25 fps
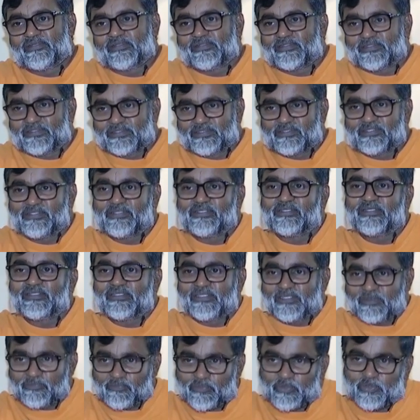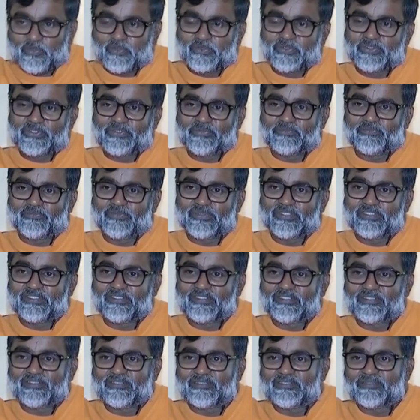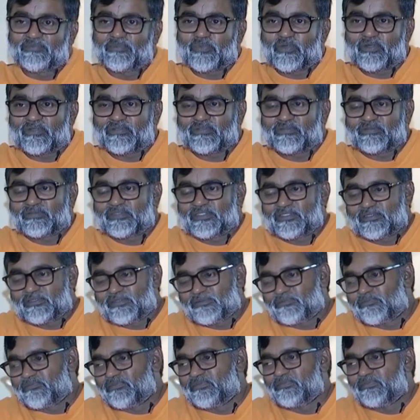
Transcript: and see and approach him, and the